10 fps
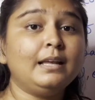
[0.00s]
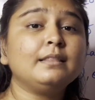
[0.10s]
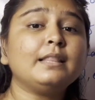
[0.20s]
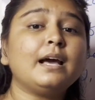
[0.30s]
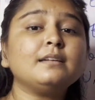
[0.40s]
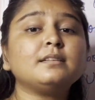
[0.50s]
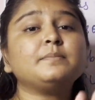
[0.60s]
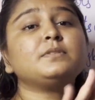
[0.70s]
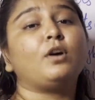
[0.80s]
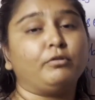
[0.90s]
there are some
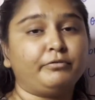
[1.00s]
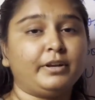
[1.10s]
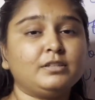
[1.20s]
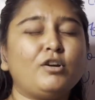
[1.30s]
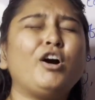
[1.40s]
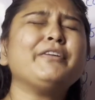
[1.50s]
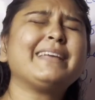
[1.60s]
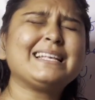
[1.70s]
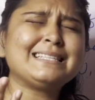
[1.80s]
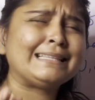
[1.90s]
softwares, or we
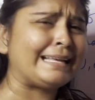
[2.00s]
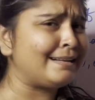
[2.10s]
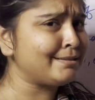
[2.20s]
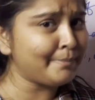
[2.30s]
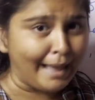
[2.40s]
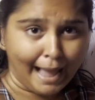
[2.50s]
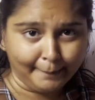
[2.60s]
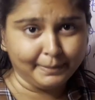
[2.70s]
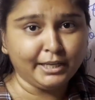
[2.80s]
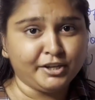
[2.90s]
can say there are some
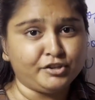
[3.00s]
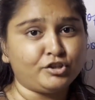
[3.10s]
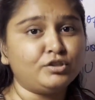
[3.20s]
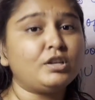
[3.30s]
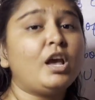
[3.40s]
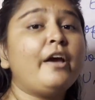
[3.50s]
applications